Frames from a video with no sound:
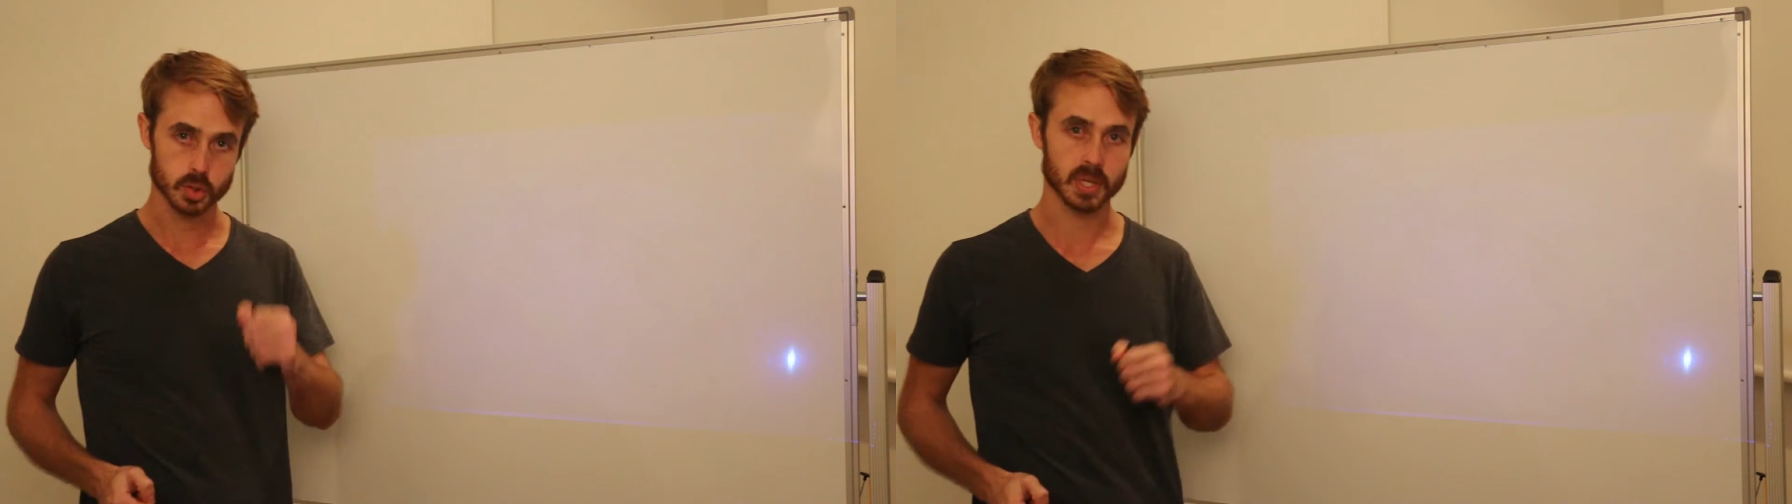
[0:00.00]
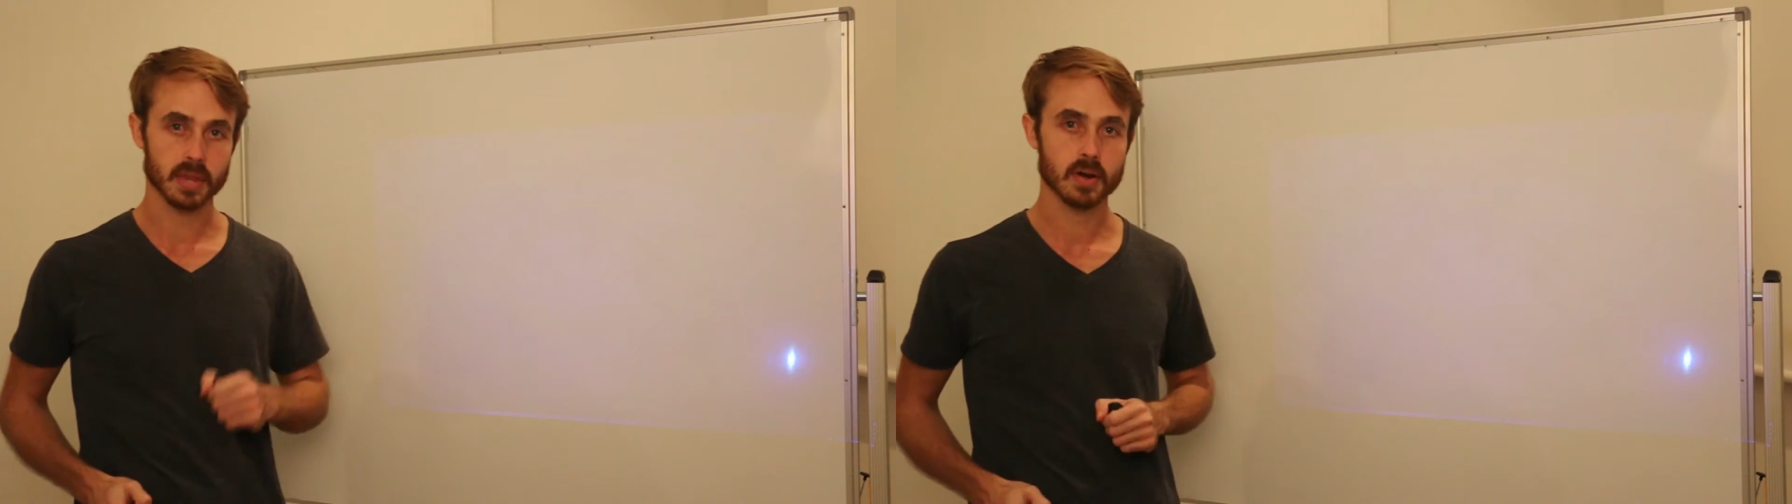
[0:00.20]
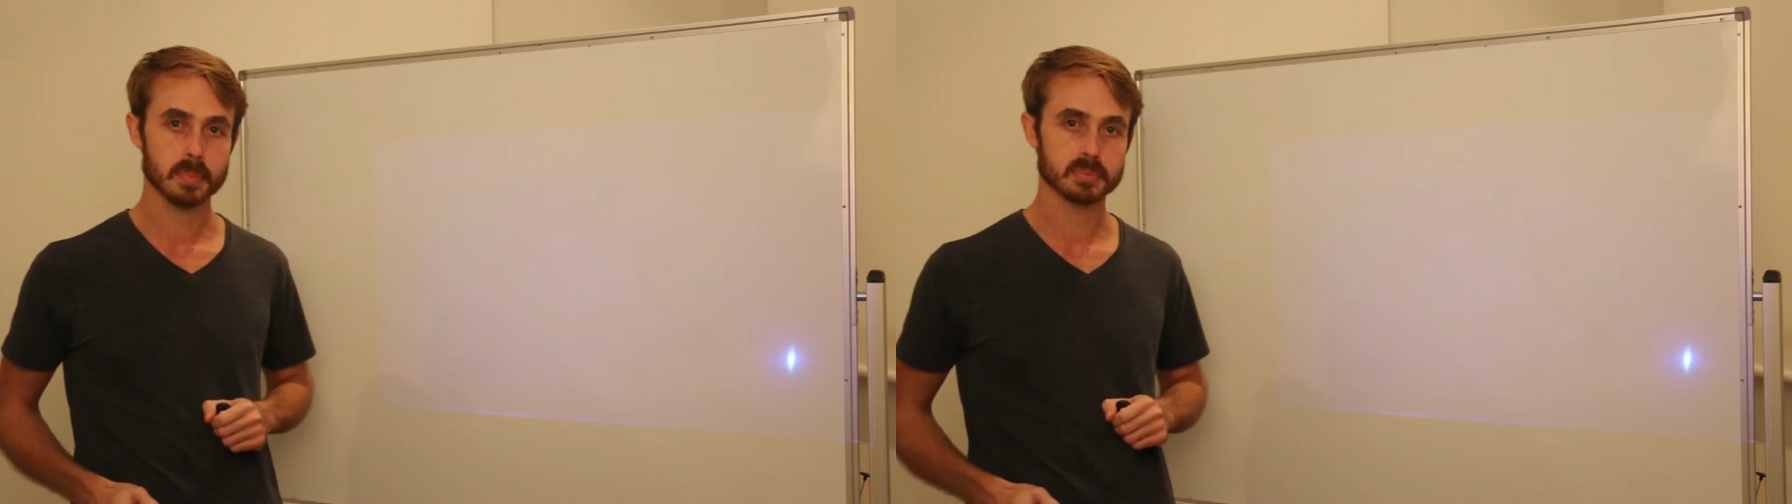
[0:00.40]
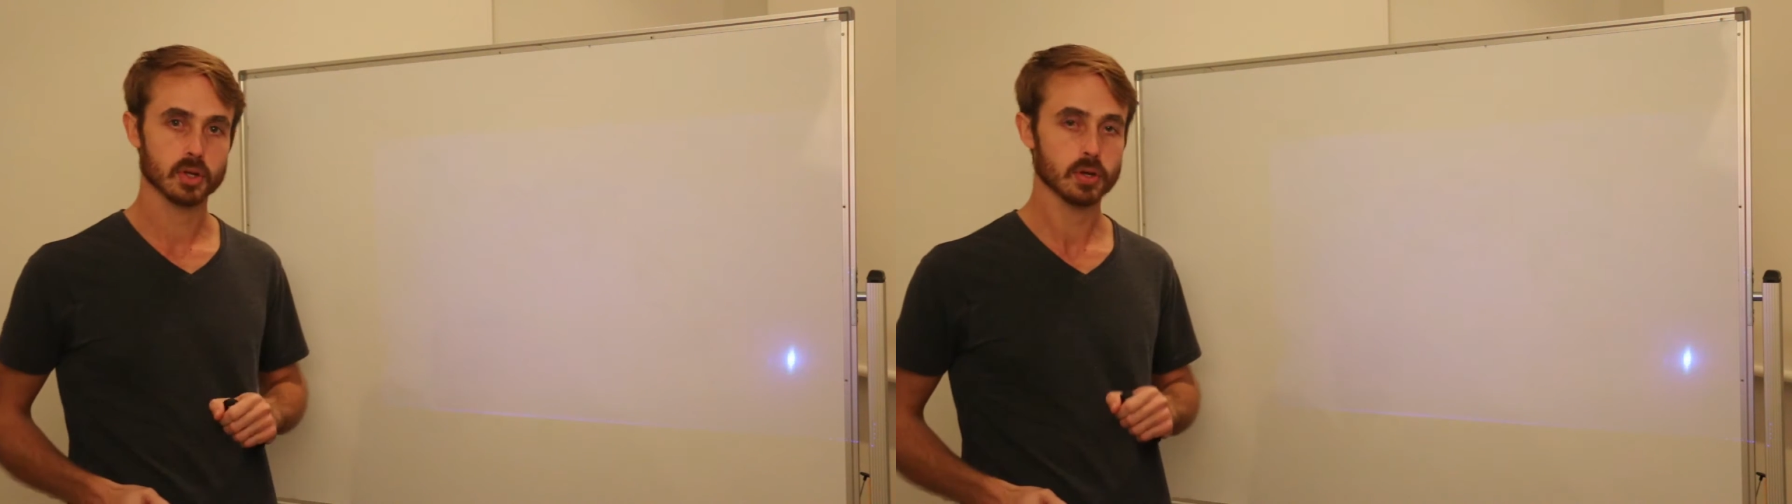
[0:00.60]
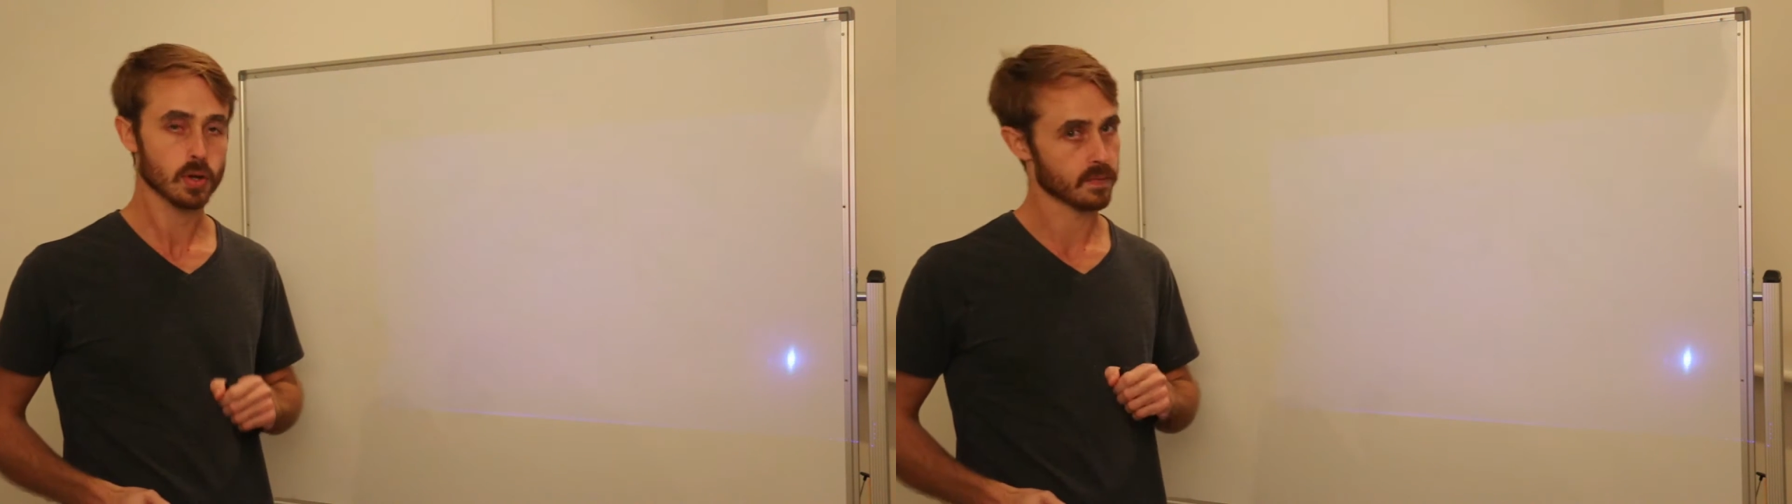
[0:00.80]
to another
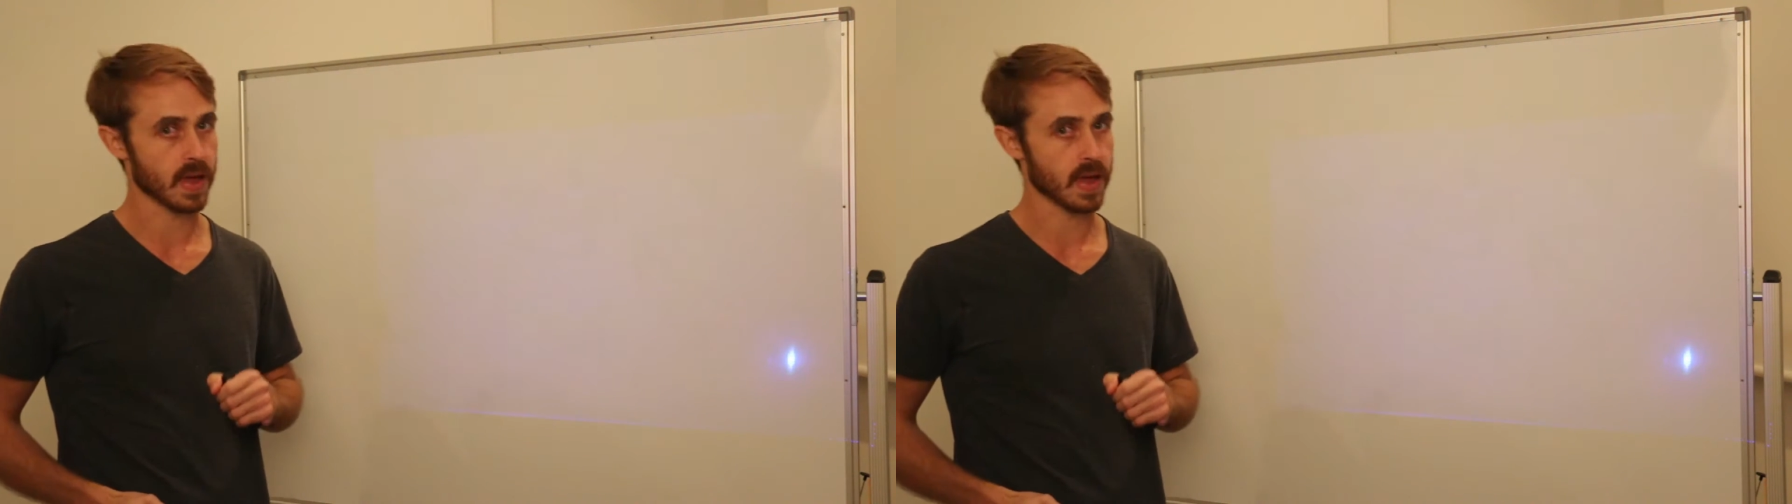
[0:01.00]
episode of